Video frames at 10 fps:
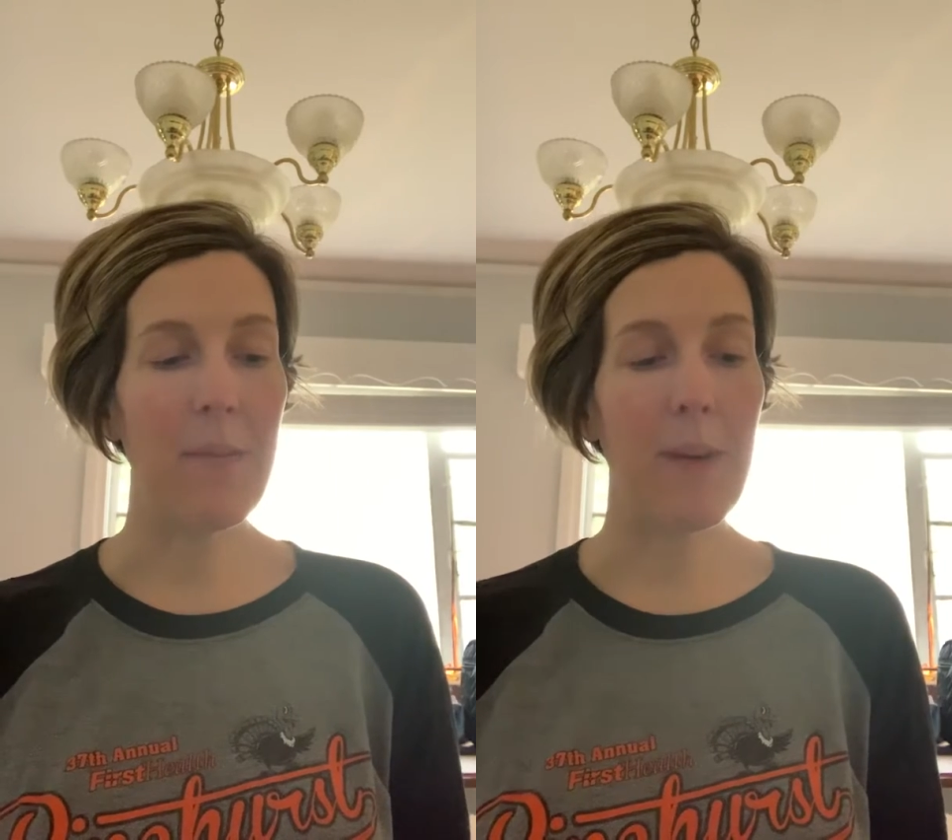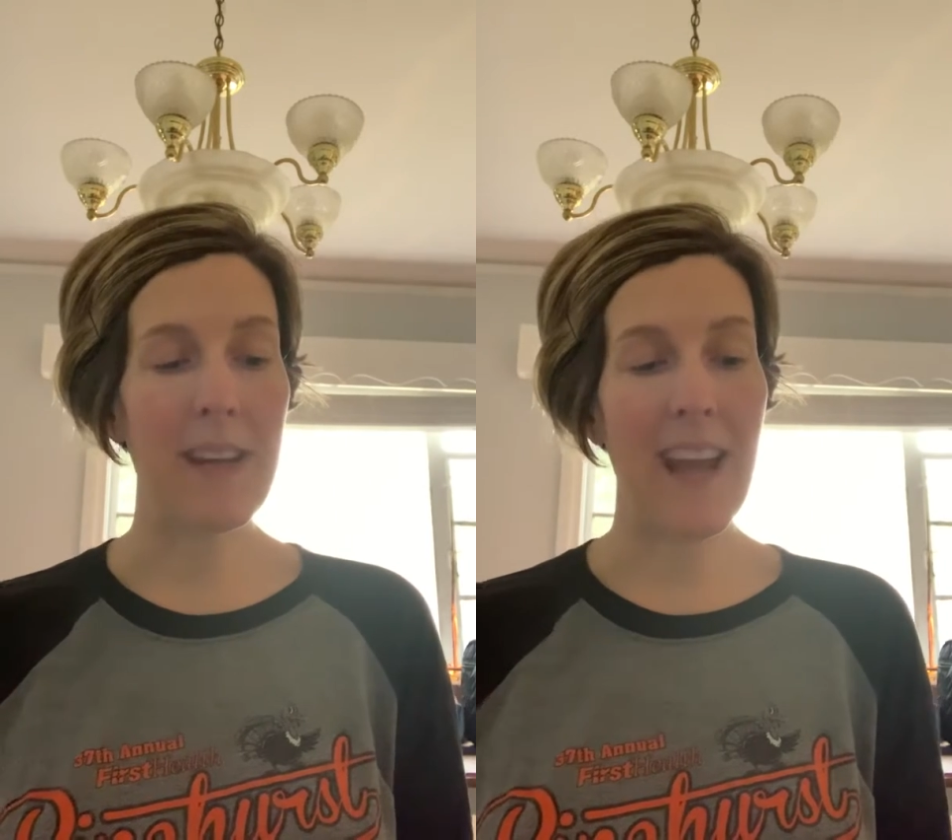
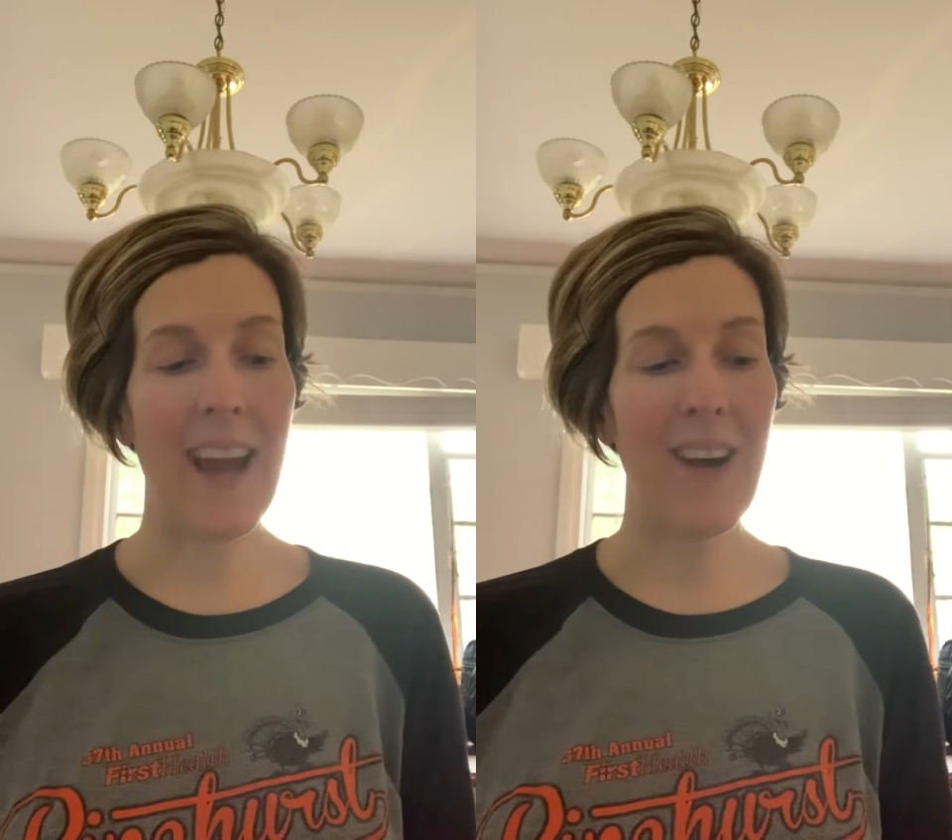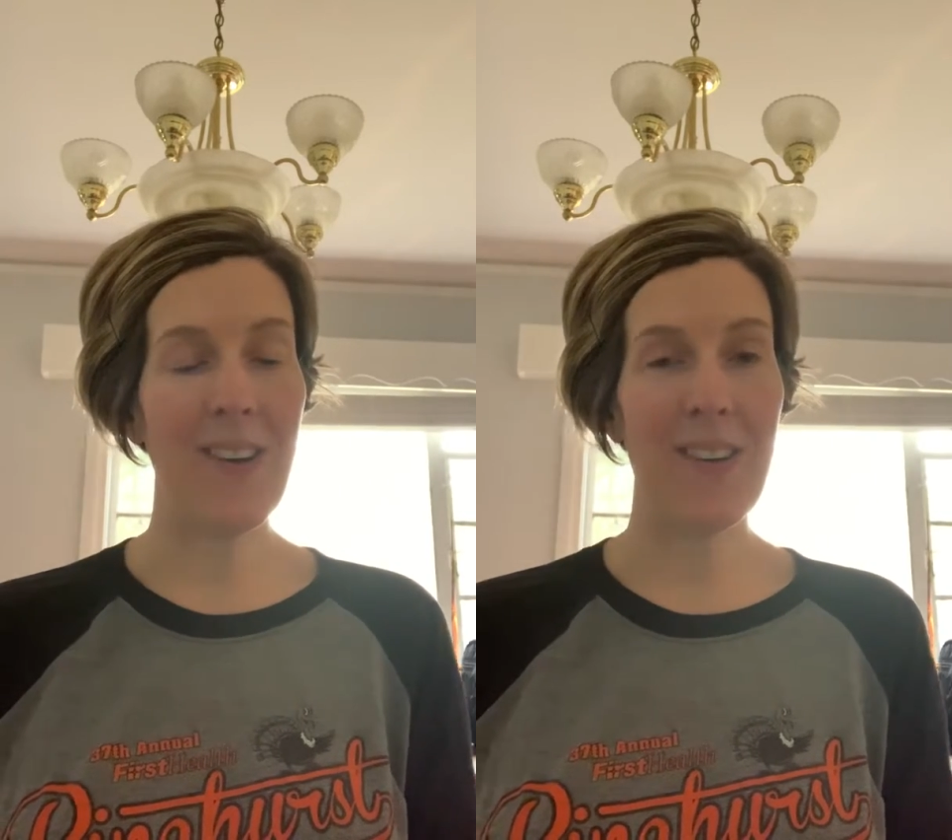but
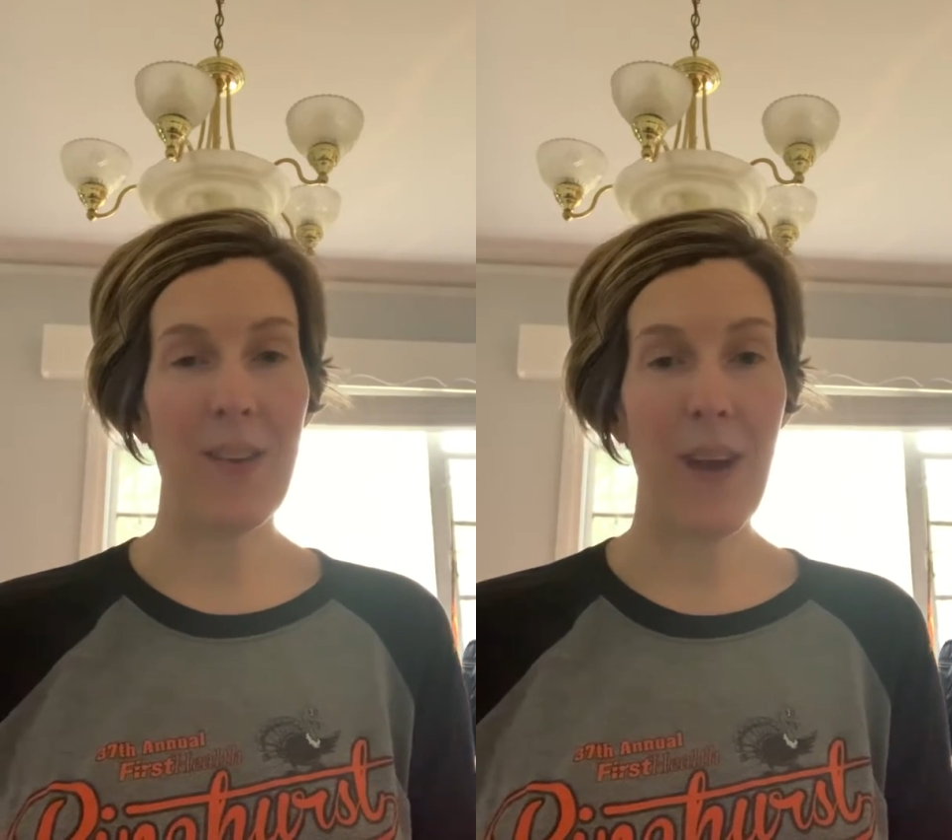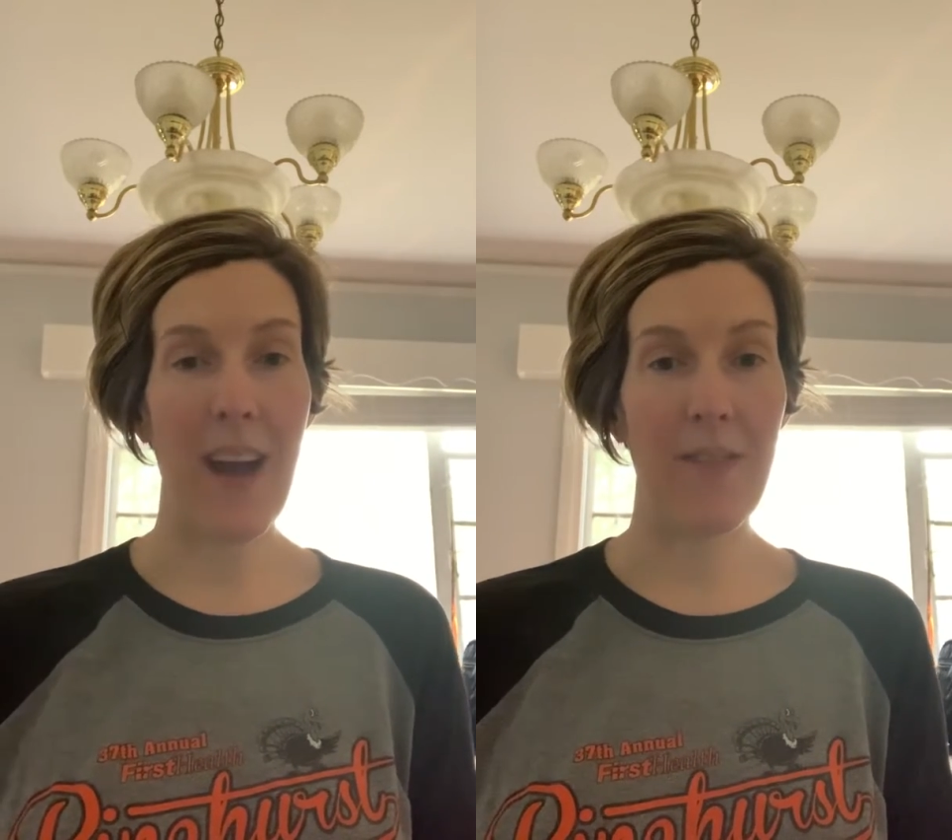now you
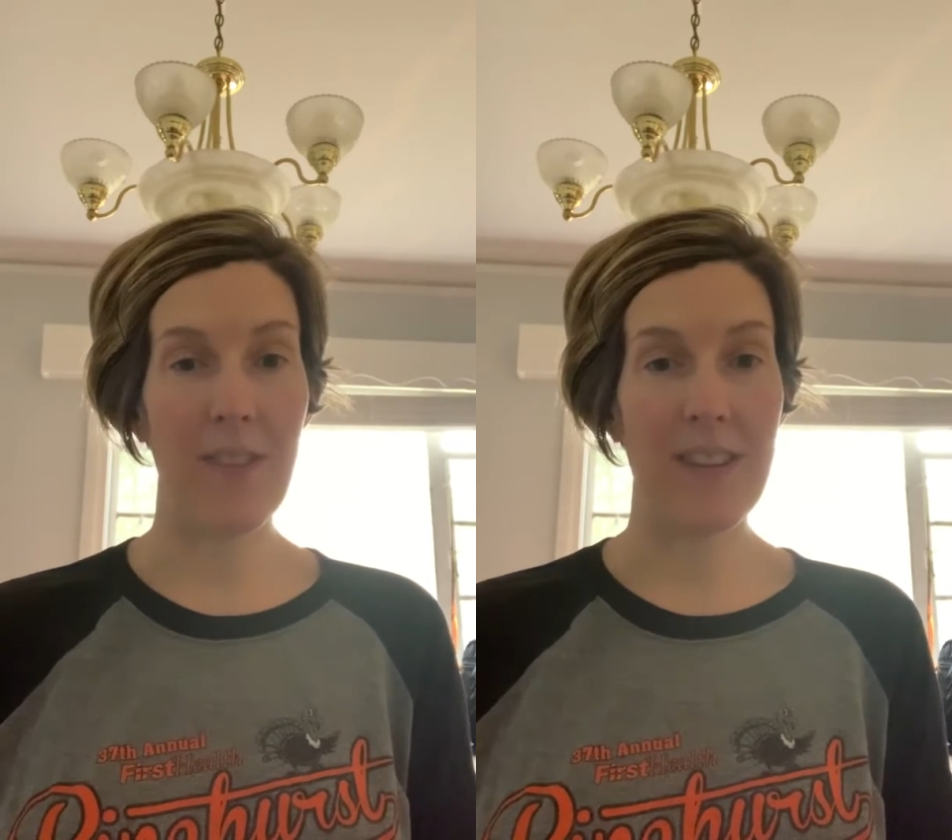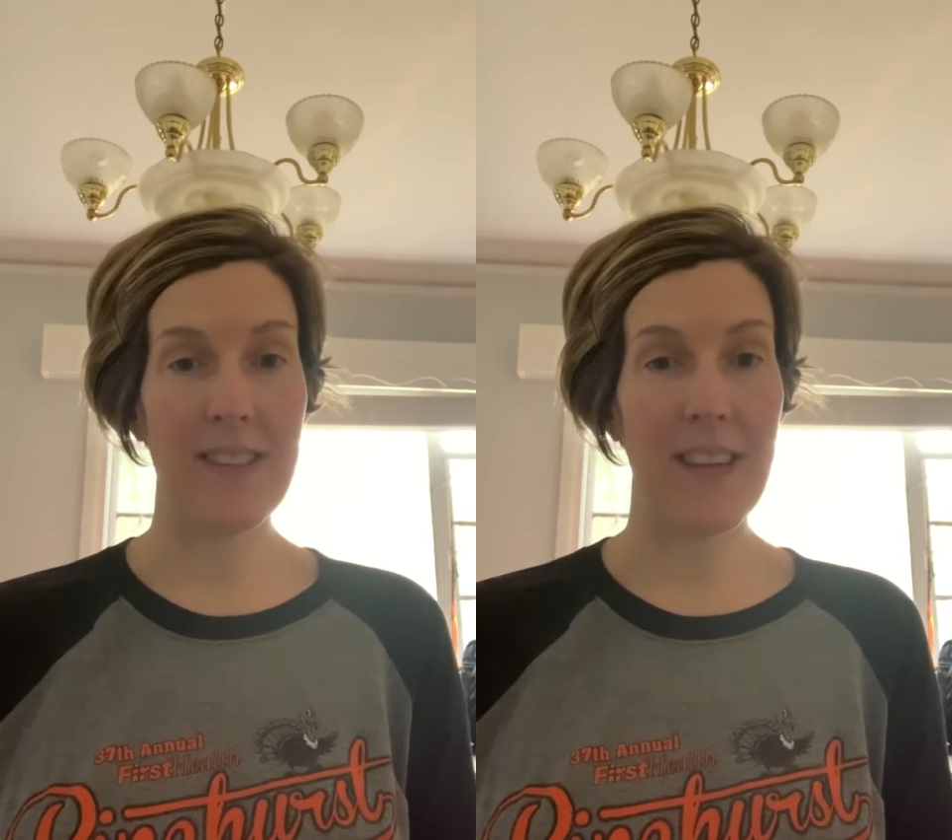have
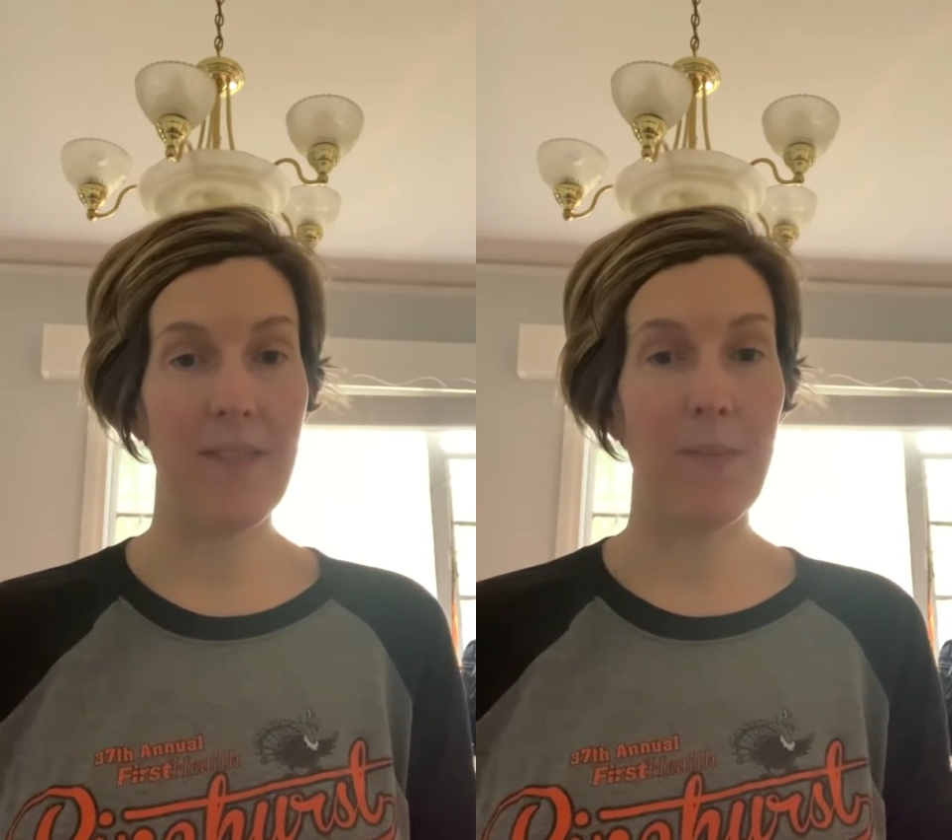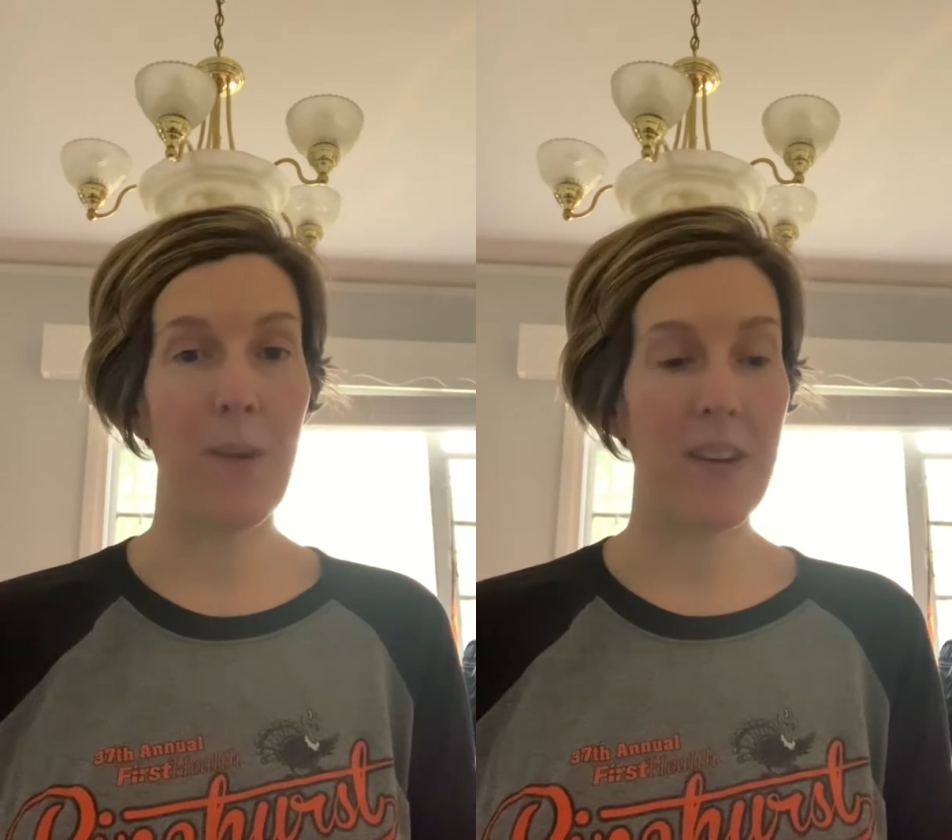
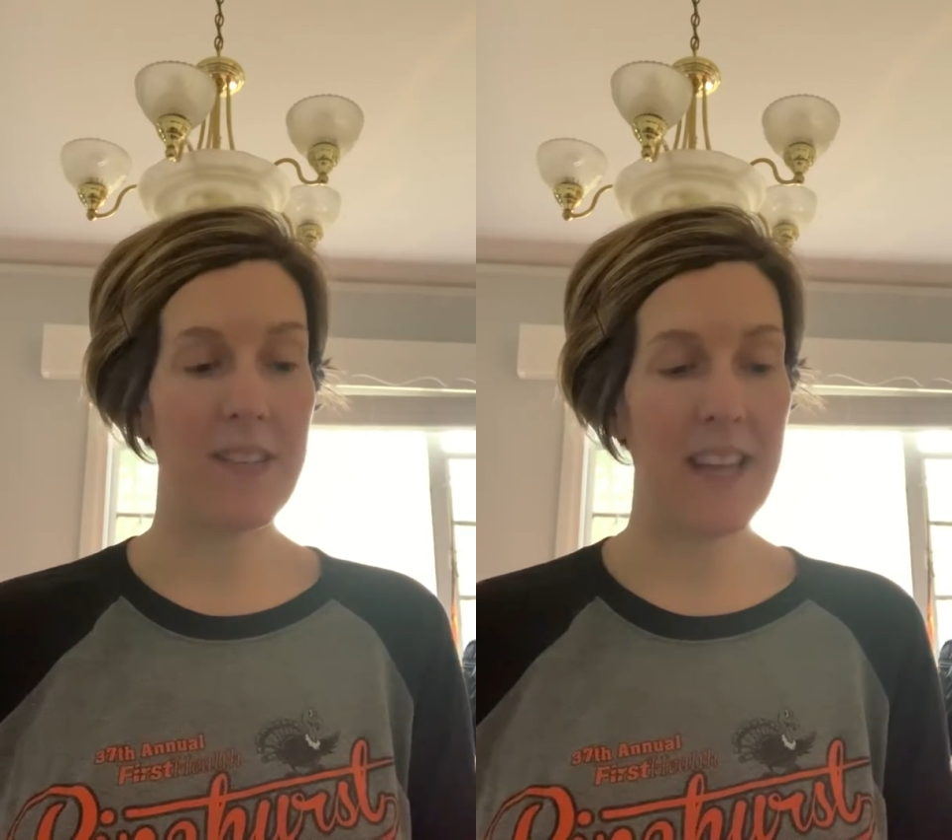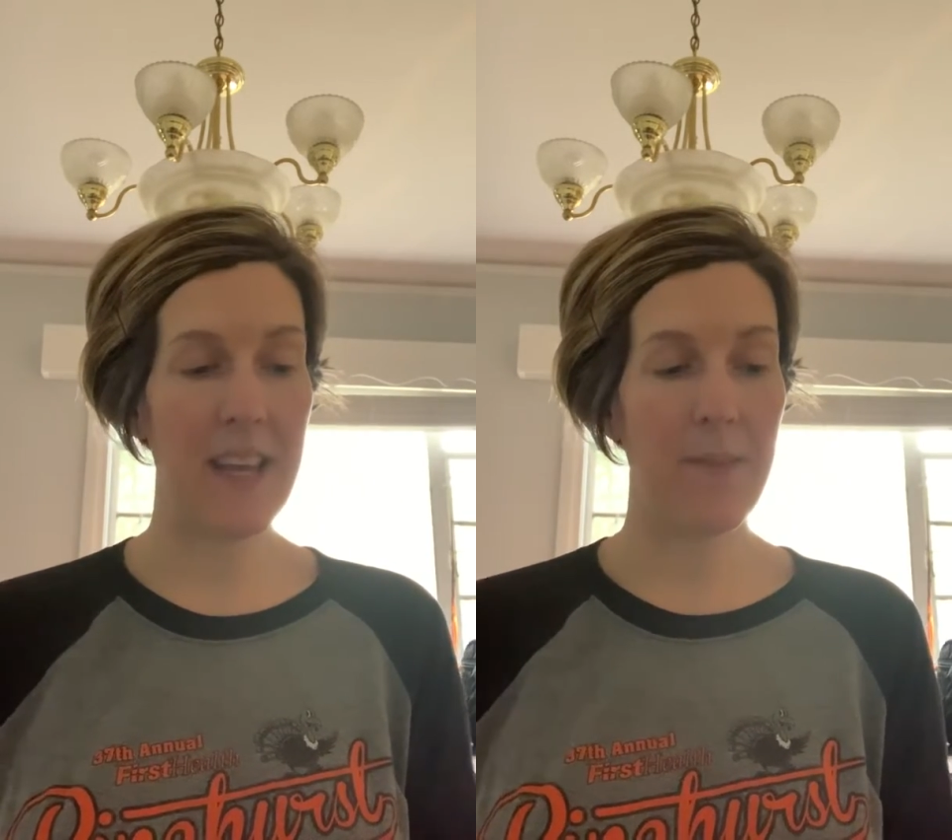received
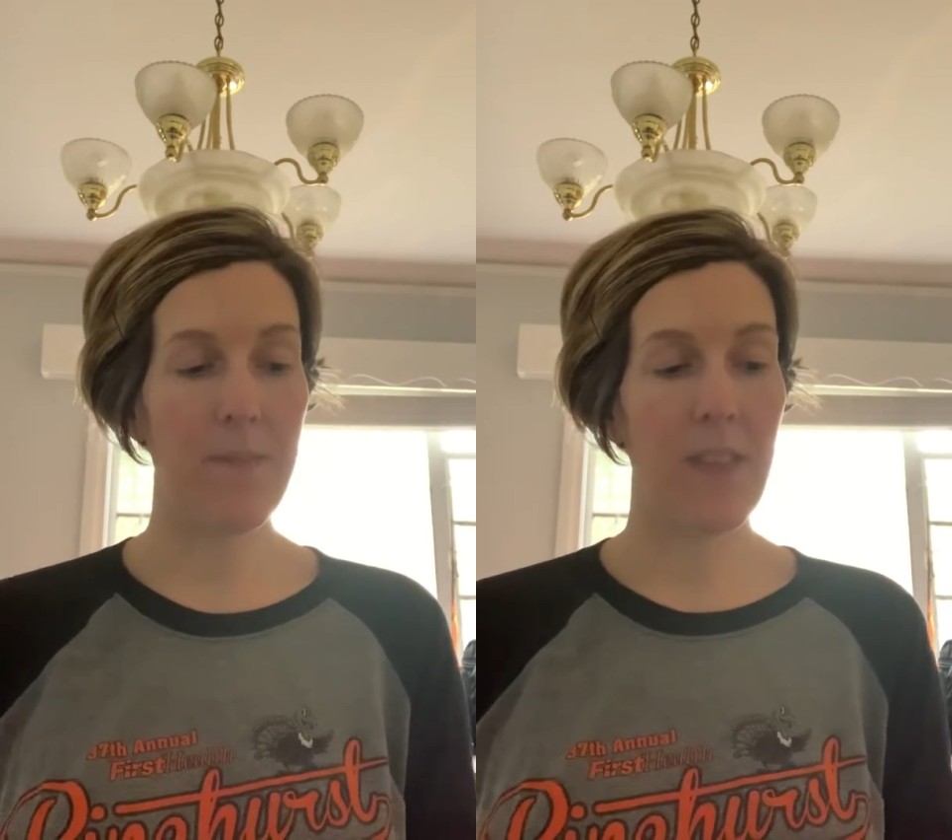mercy."